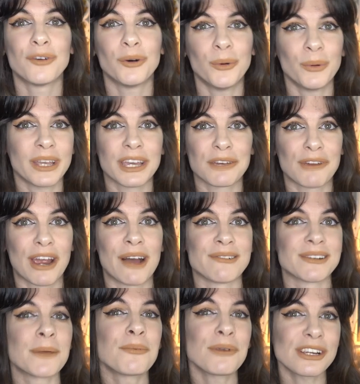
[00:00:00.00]
for all year
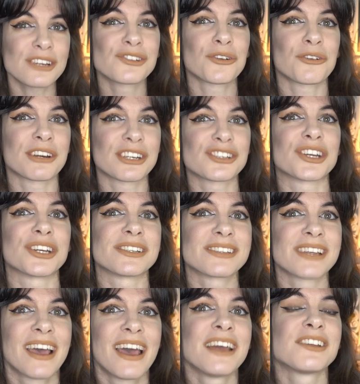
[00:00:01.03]
round. I'm pretty sure I
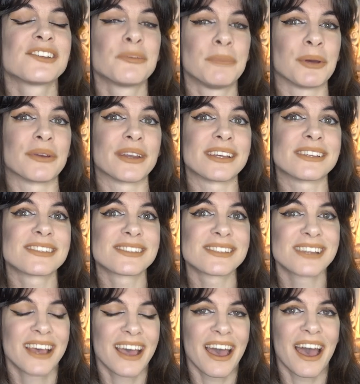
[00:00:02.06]
should, to be
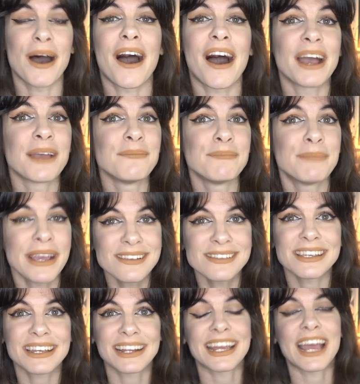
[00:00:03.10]
honest. But I'm
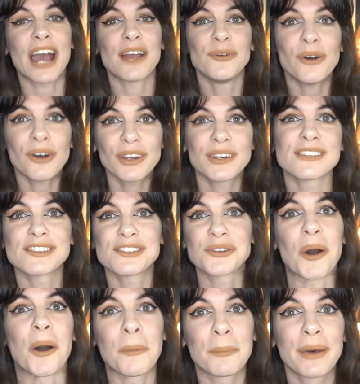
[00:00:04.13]
basically not going to
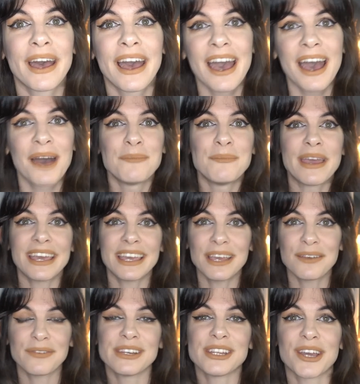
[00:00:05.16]
stop
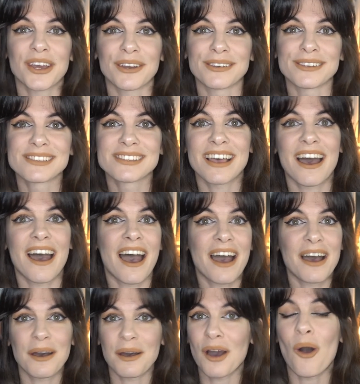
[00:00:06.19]
making videos
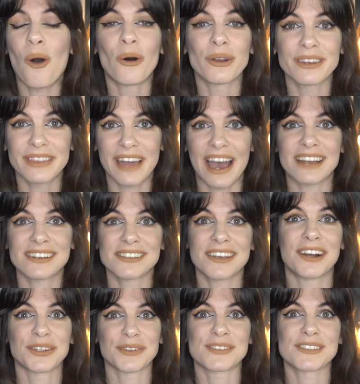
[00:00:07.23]
on that
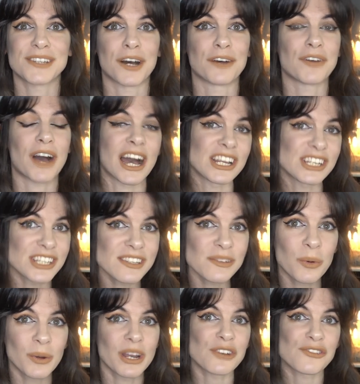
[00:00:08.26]
kind of stuff. I
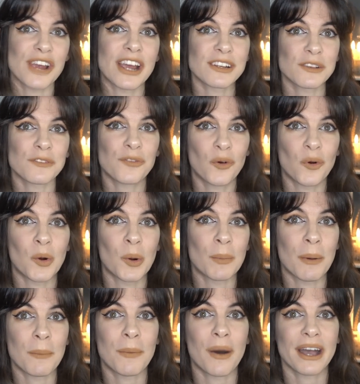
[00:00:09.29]
just want to
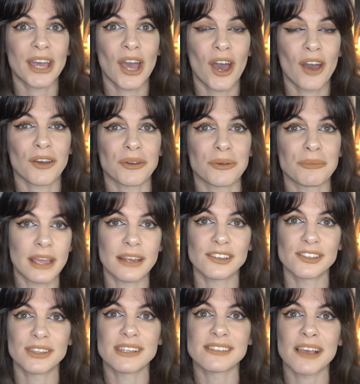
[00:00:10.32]
transform my home
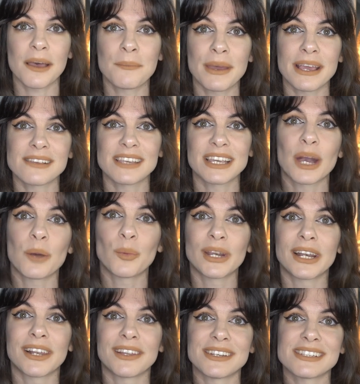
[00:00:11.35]
into this amazing
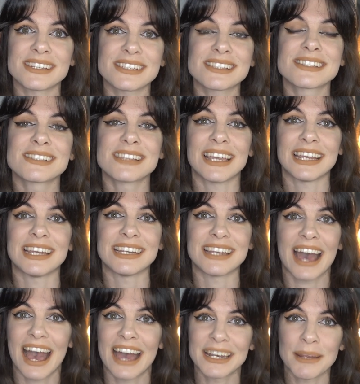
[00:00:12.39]
woodland
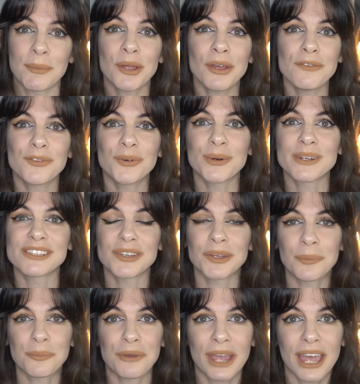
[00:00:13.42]
scene, and I'm looking forward
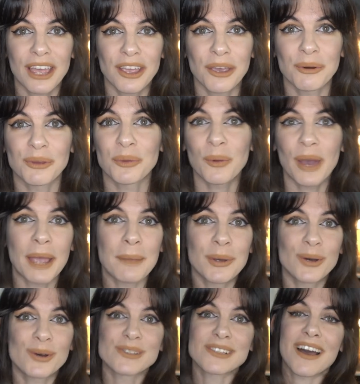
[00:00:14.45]
to bringing you on the way,
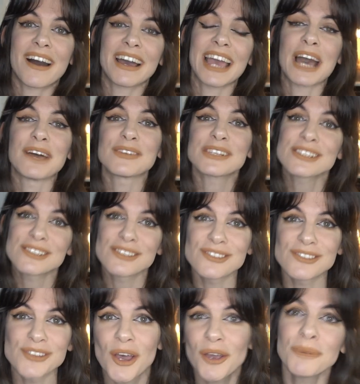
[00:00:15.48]
because I have
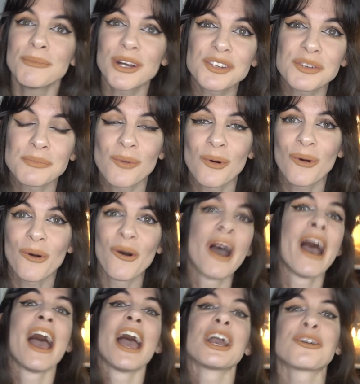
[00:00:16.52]
so much
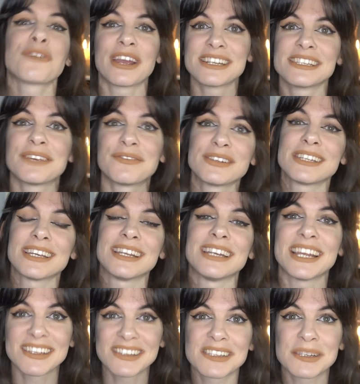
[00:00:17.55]
more creativity
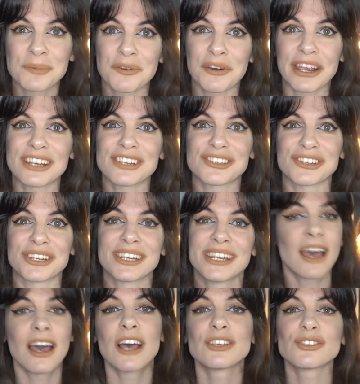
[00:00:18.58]
and
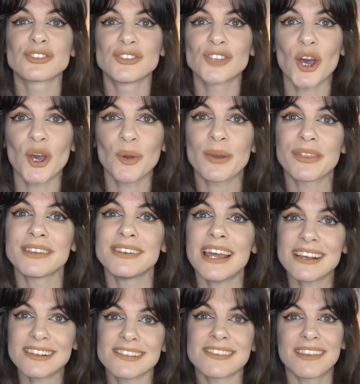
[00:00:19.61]
inspiration. So the
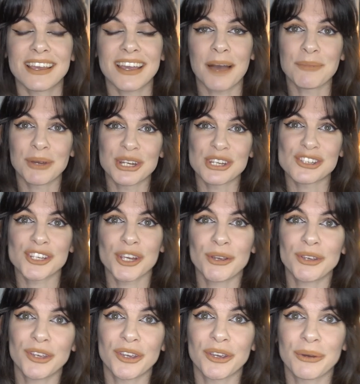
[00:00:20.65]
next thing I'm going to
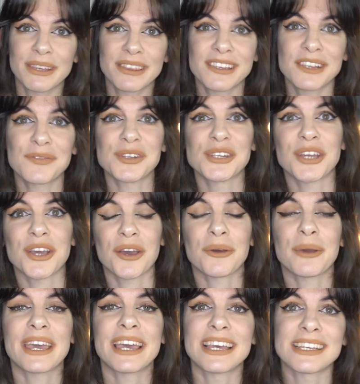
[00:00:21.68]
show you in this
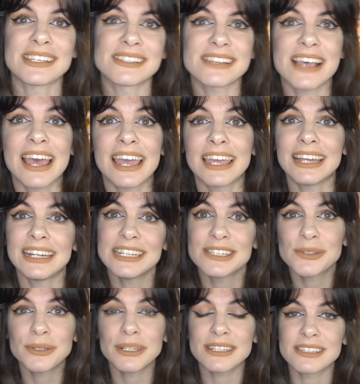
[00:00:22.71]
video is a
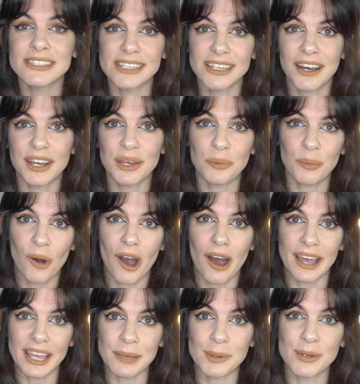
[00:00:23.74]
little
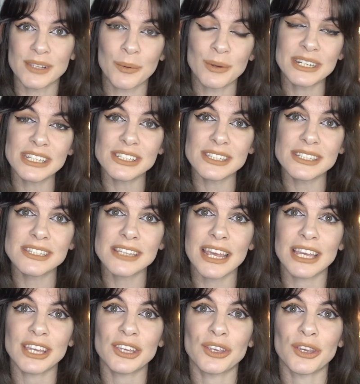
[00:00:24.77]
DIY, because I wanted to
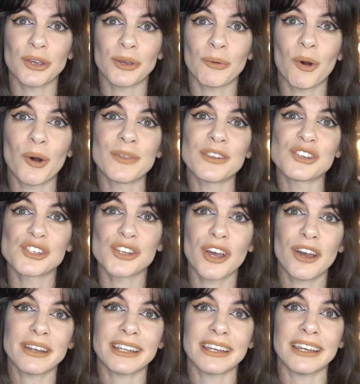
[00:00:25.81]
take you on the
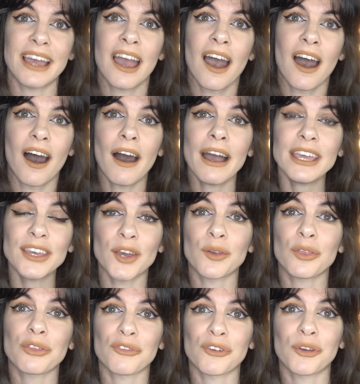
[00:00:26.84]
journey I
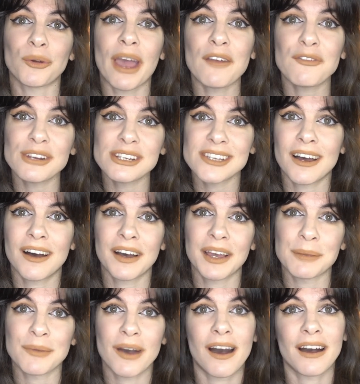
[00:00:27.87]
go through every
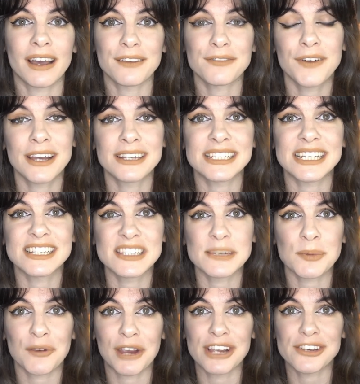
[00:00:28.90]
time I find
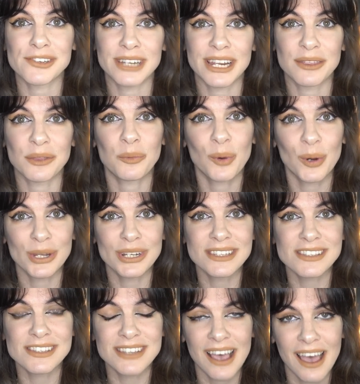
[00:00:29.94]
inspiration in the
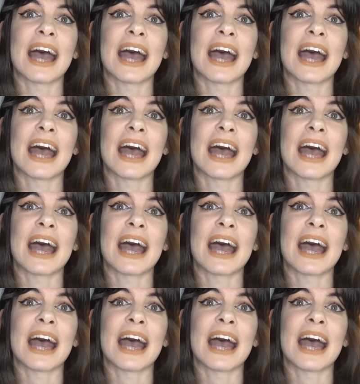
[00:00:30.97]
woods,